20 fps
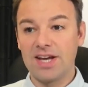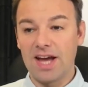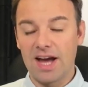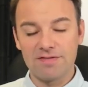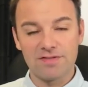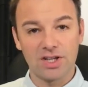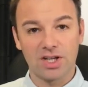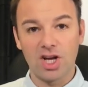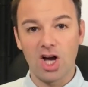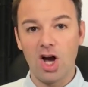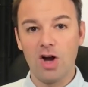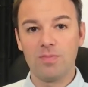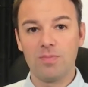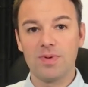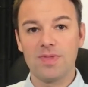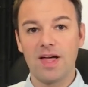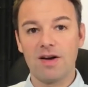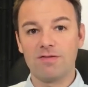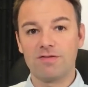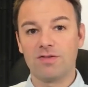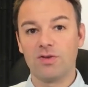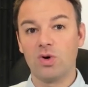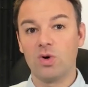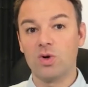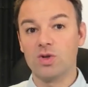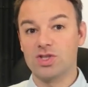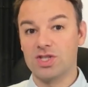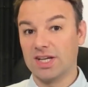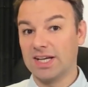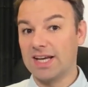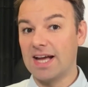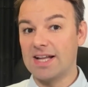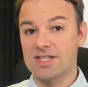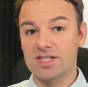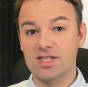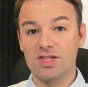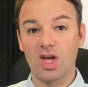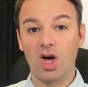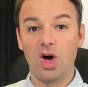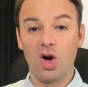you have to cut open that floor to get
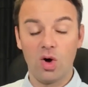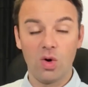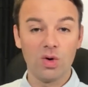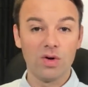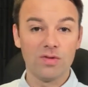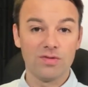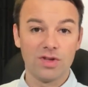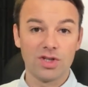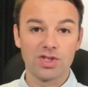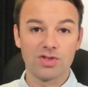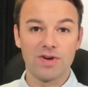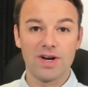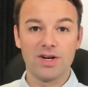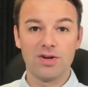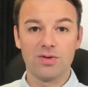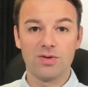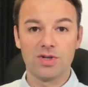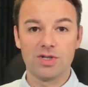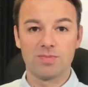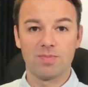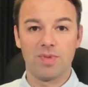to the whole of the direct noise